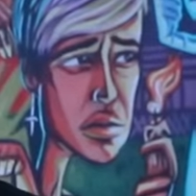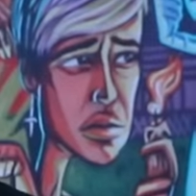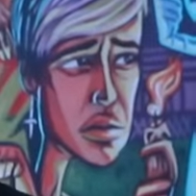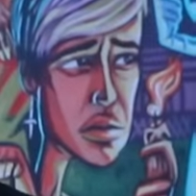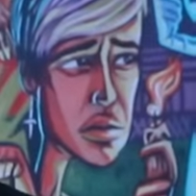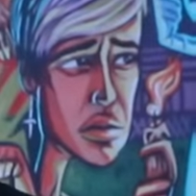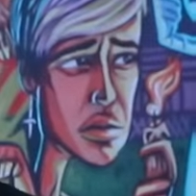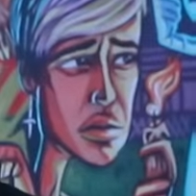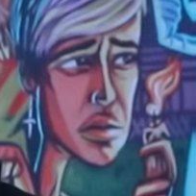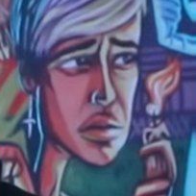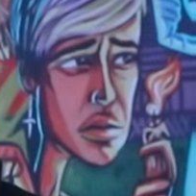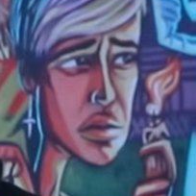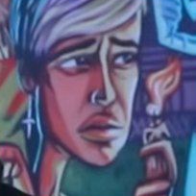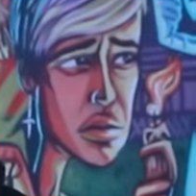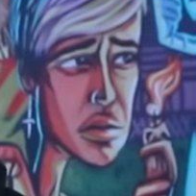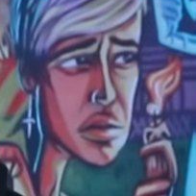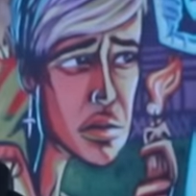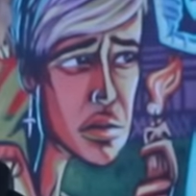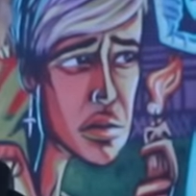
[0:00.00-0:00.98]

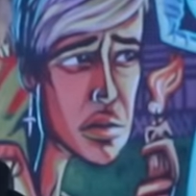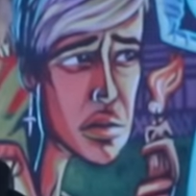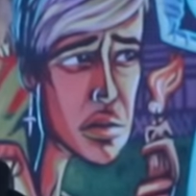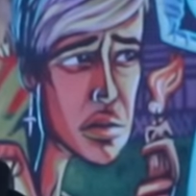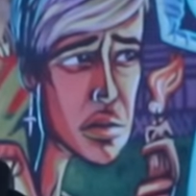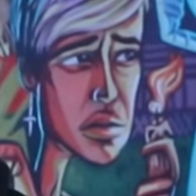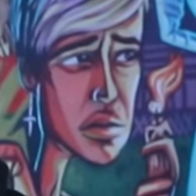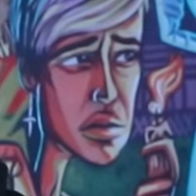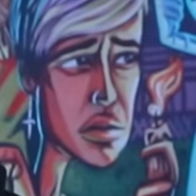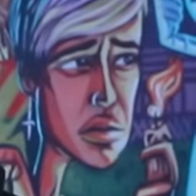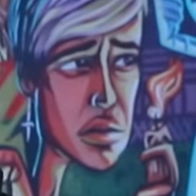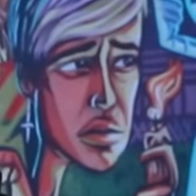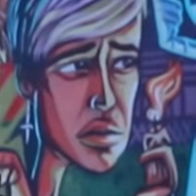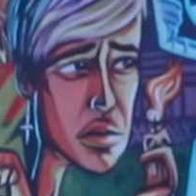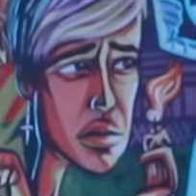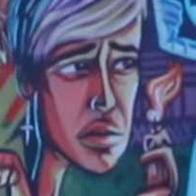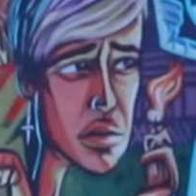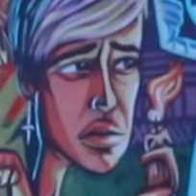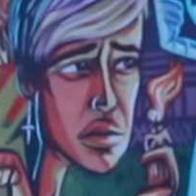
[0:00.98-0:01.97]

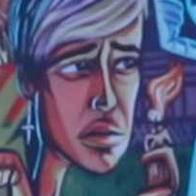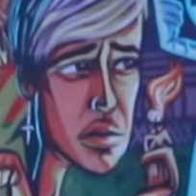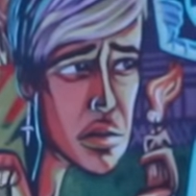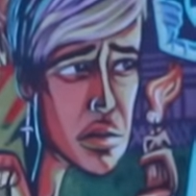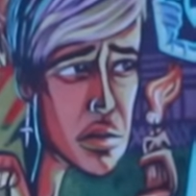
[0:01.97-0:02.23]
The person shown says nothing.